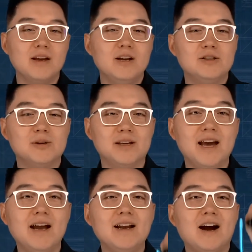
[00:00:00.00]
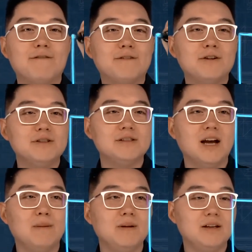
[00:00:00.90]
So again, our first
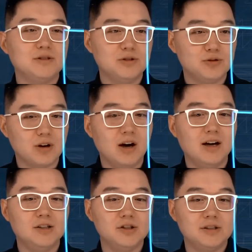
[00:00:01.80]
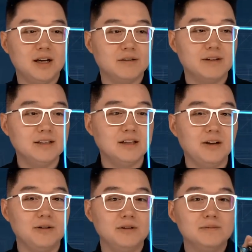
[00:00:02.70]
step is to draw a geometric
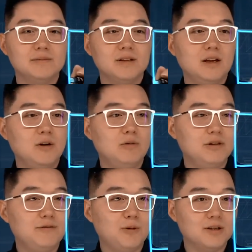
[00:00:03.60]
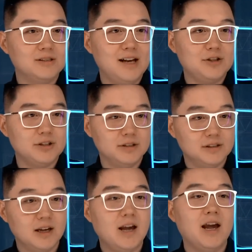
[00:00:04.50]
rectangle with 4 sections.
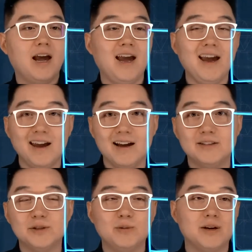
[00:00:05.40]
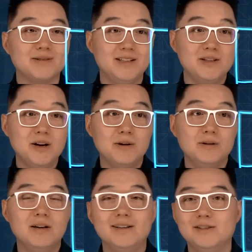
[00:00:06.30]
And we already know
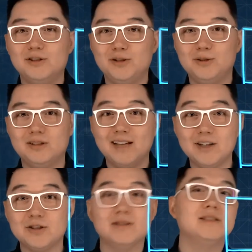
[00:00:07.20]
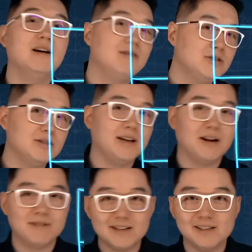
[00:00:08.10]
the 2 sections of this geometric
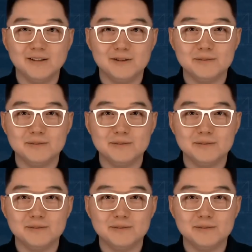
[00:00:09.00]
rectangle.